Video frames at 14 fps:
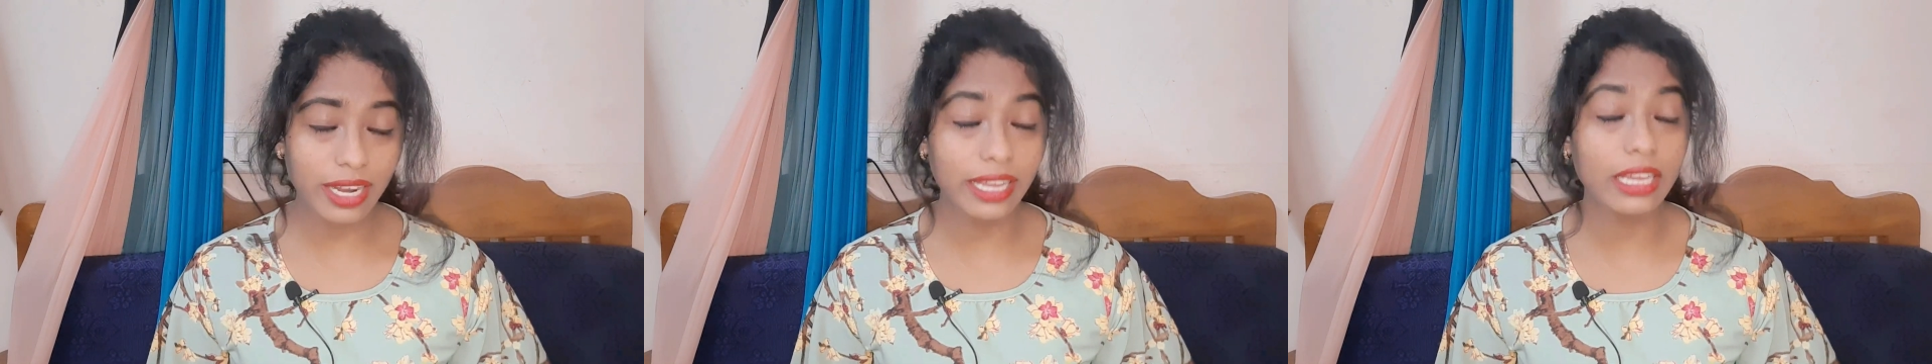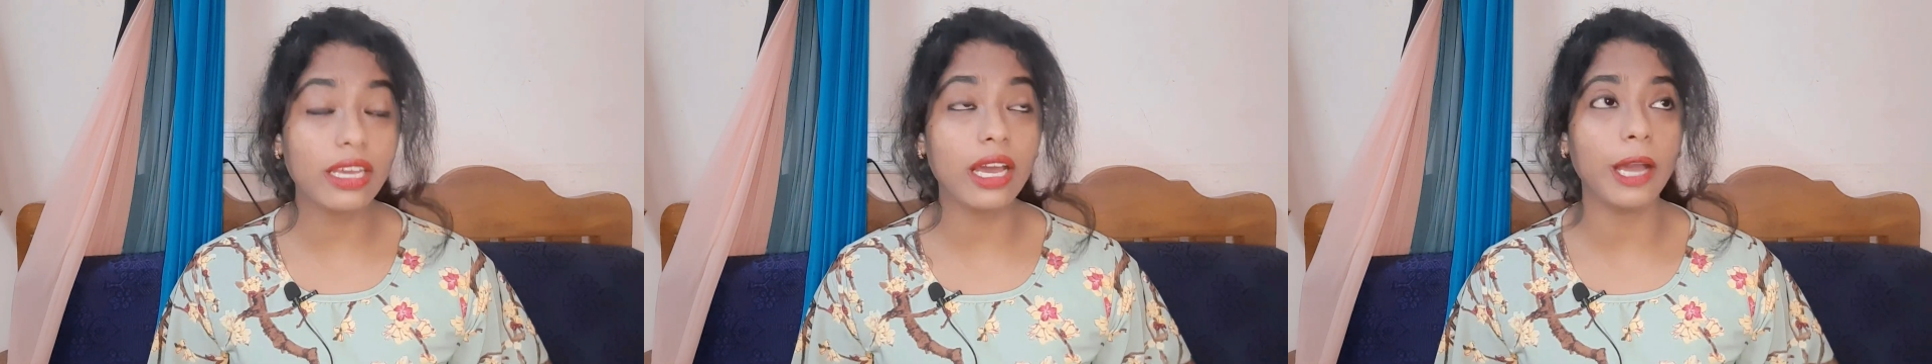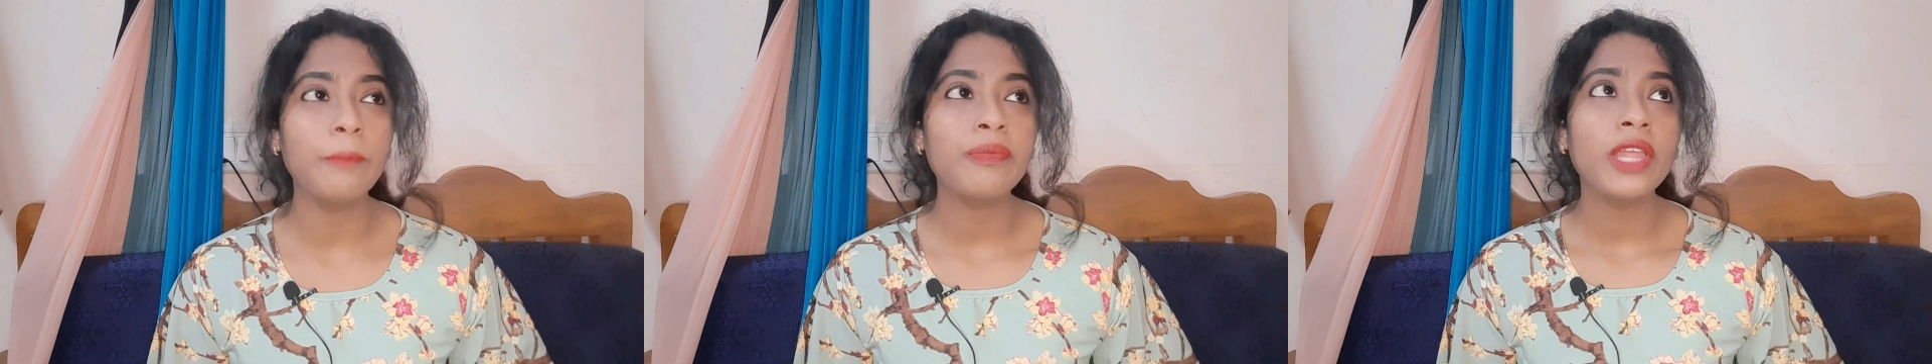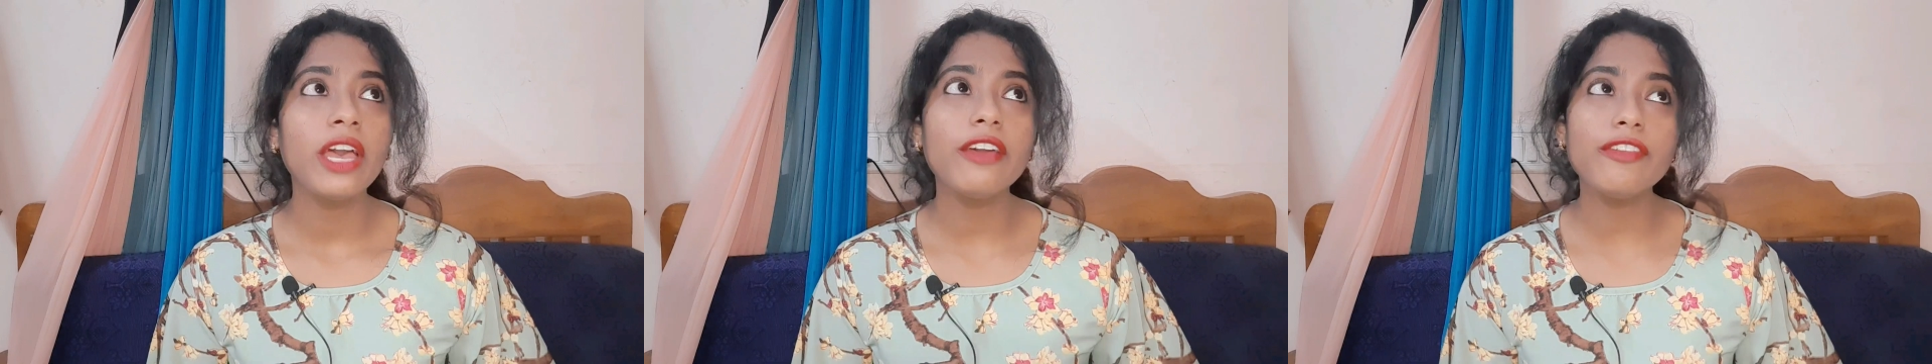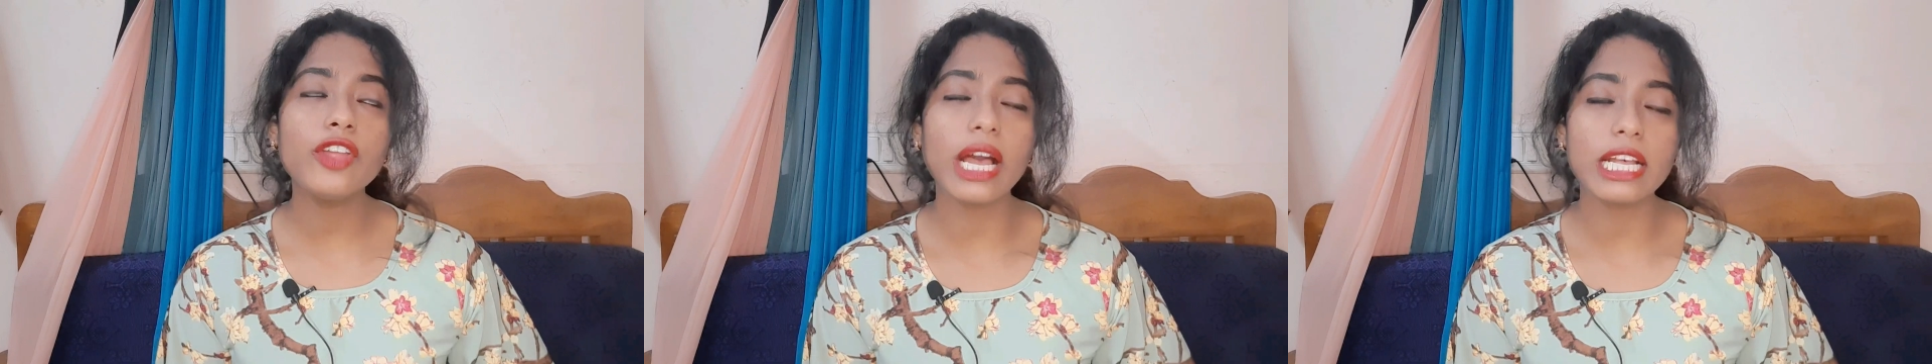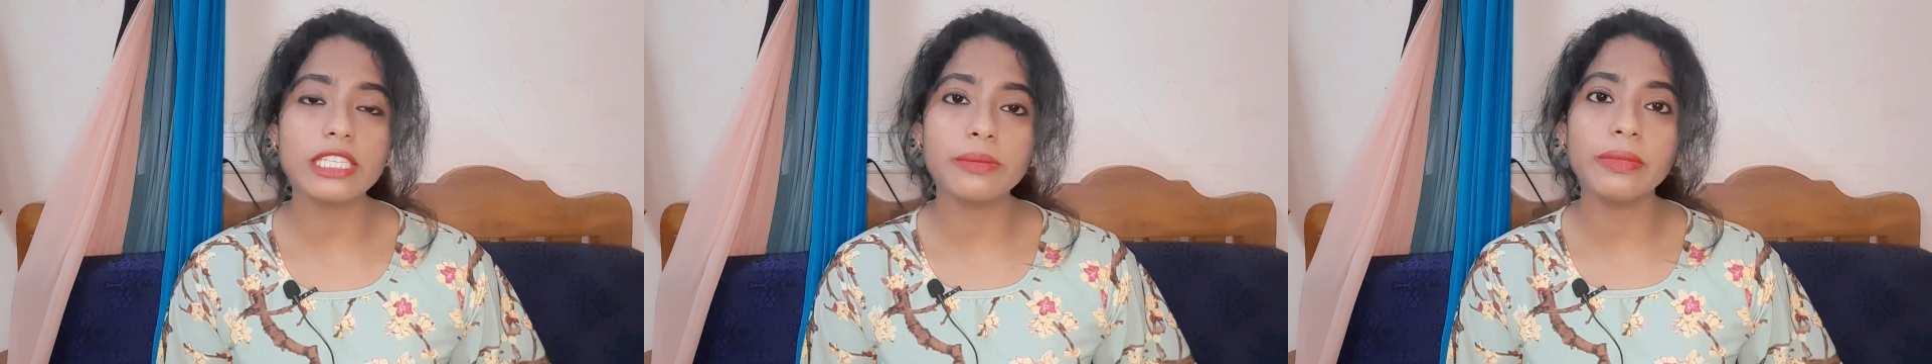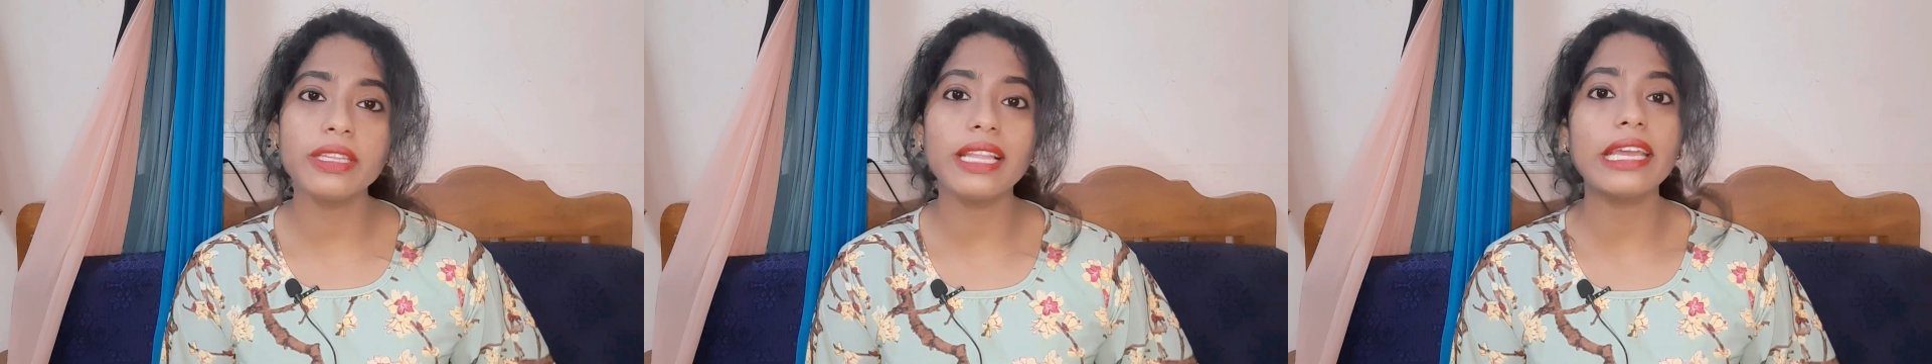Like if you
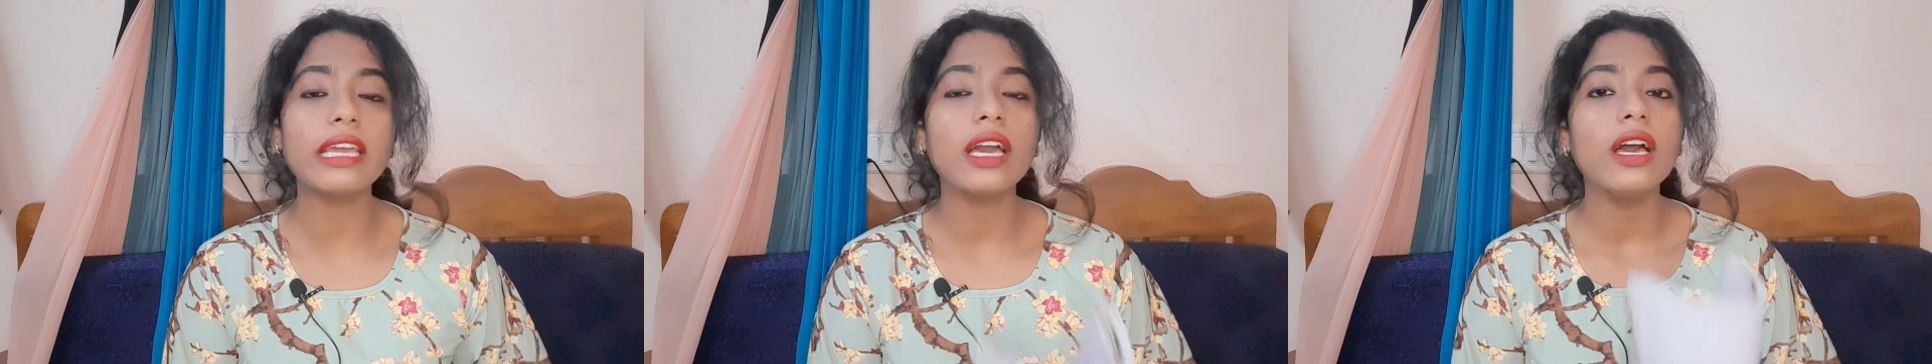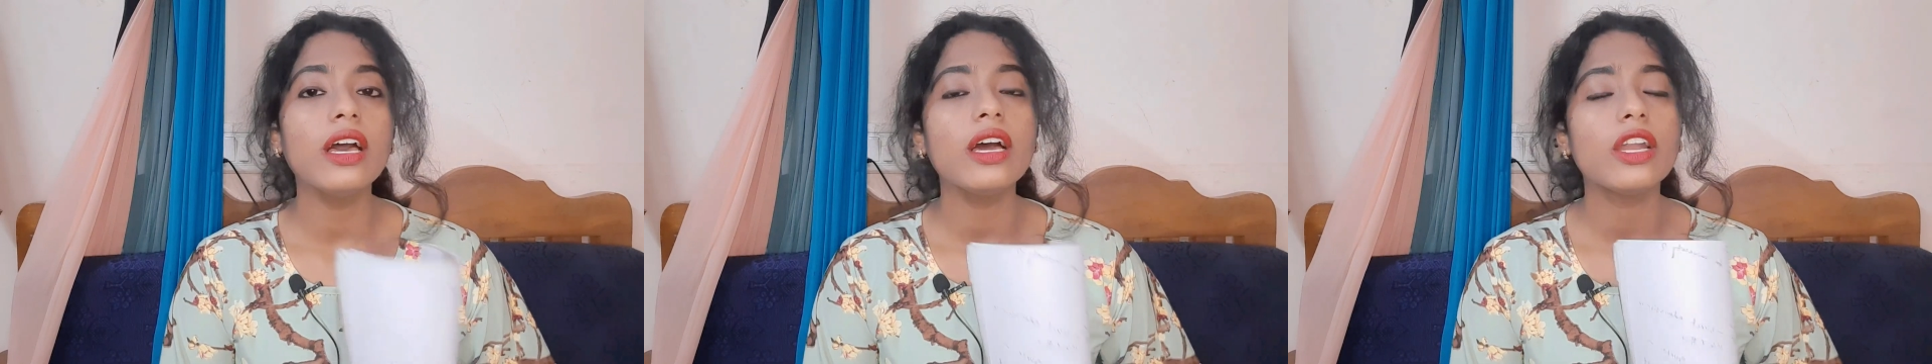ask me like